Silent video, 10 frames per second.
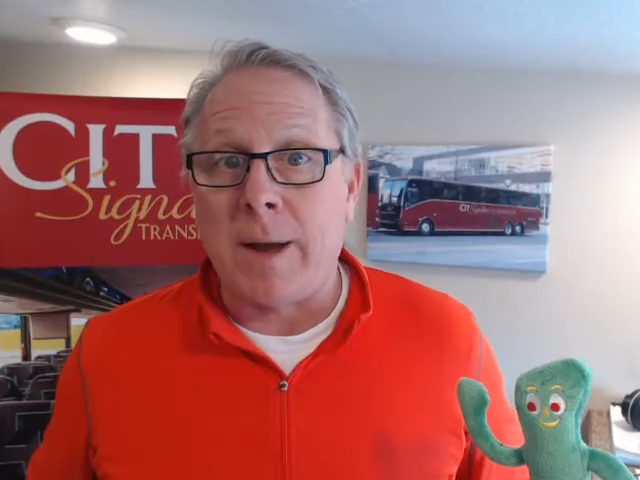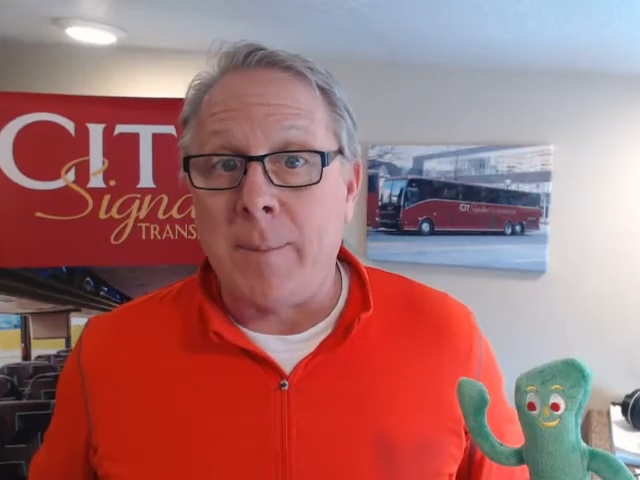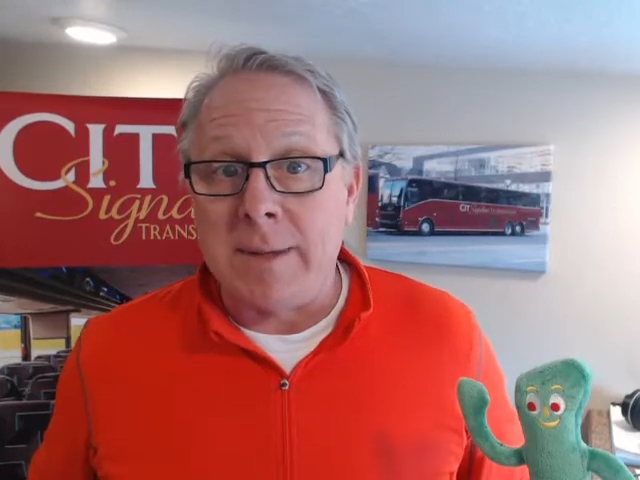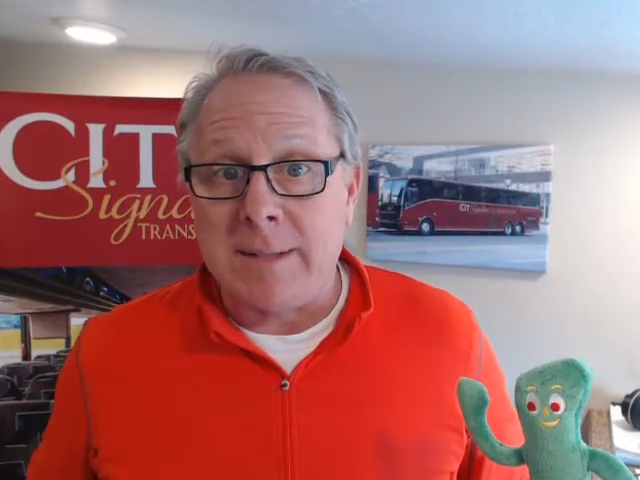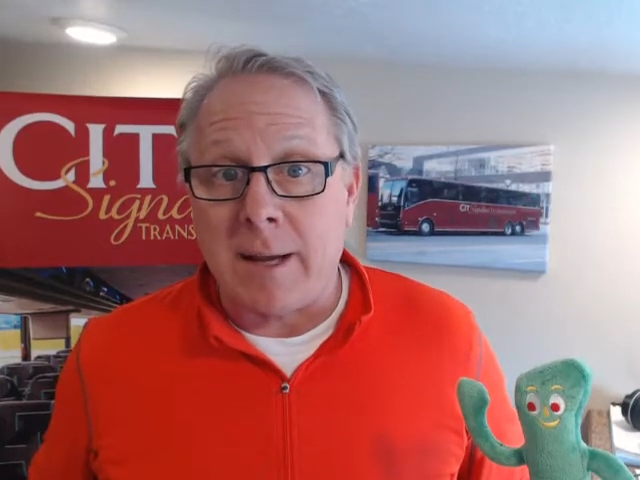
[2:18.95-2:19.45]

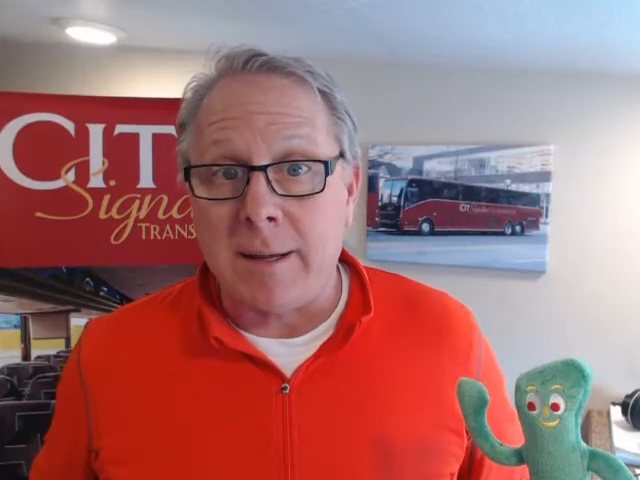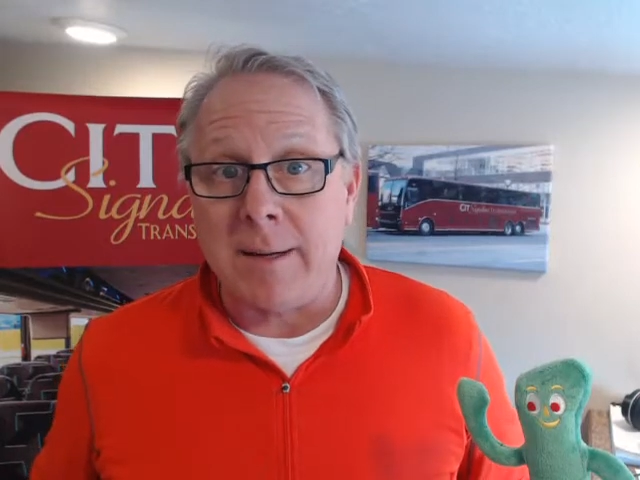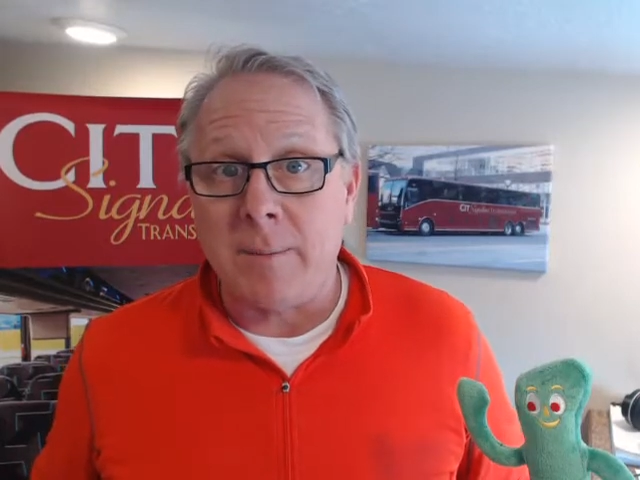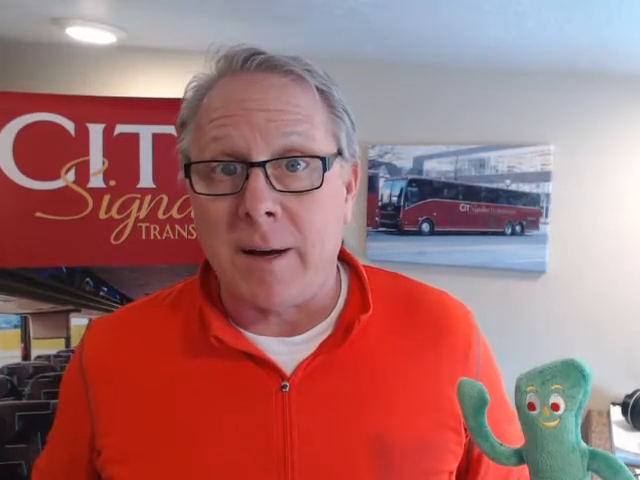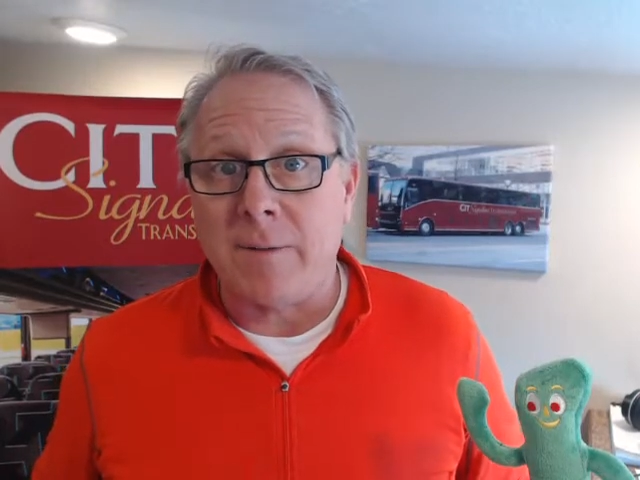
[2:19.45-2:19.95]
I've been
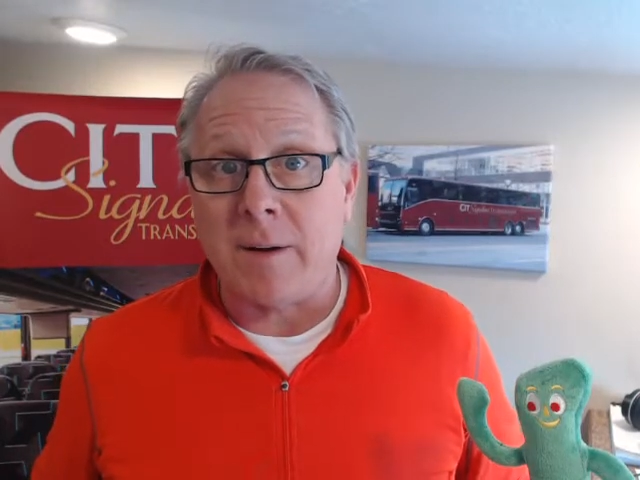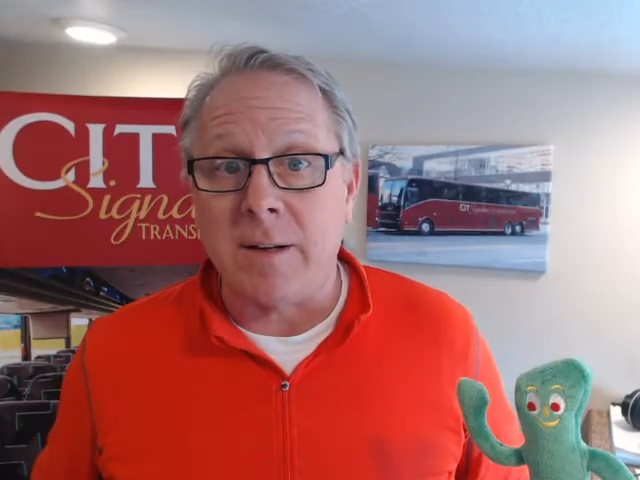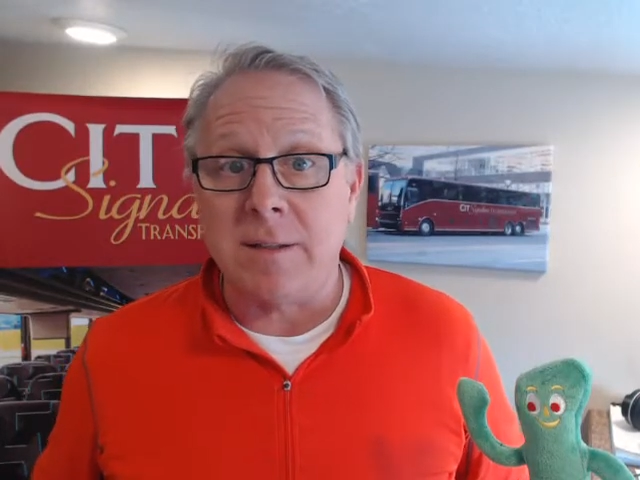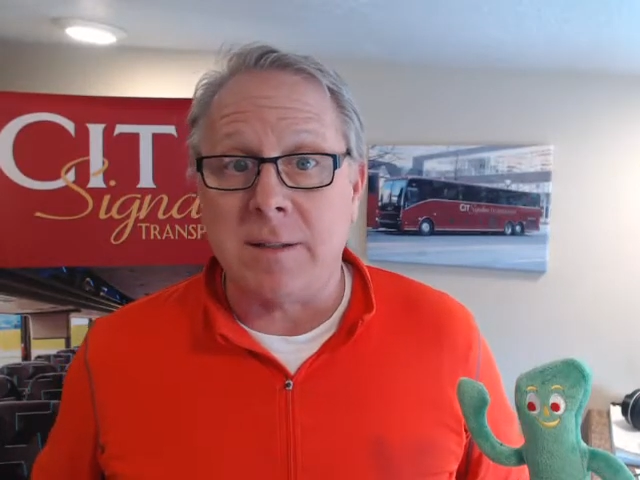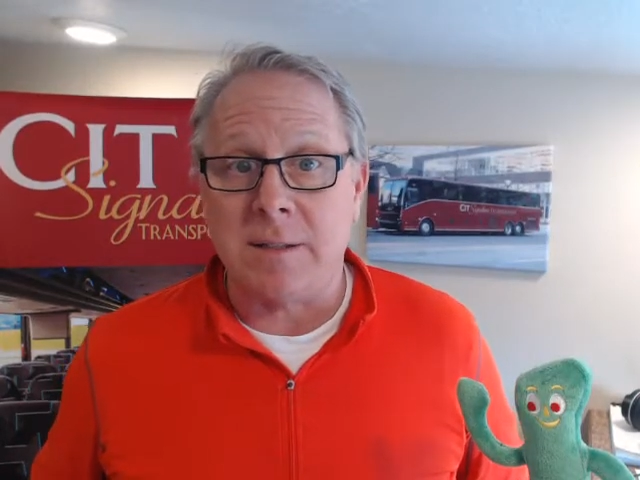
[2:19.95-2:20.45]
telling my
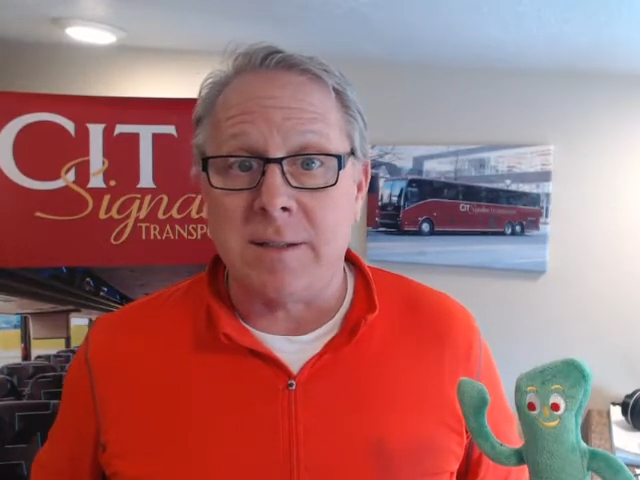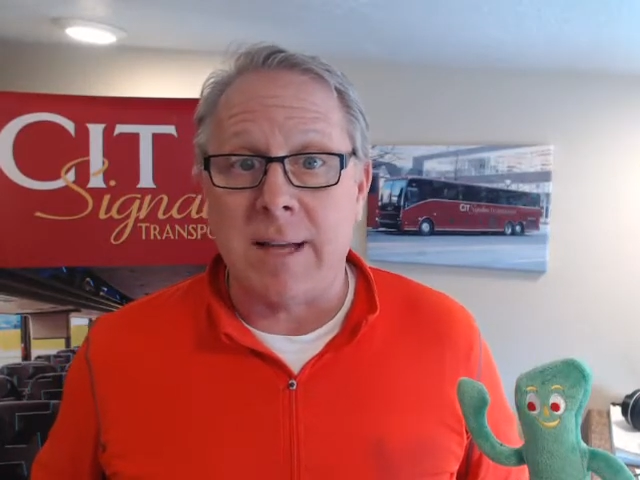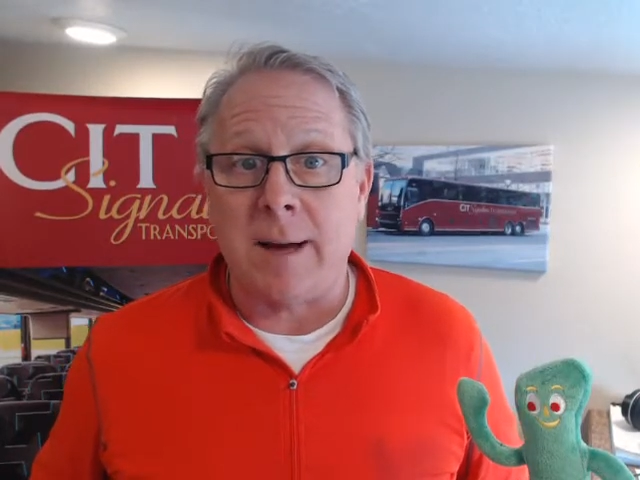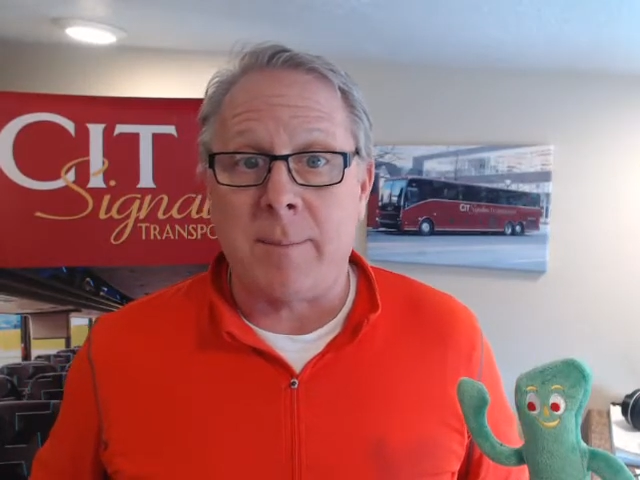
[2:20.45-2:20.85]
friends is that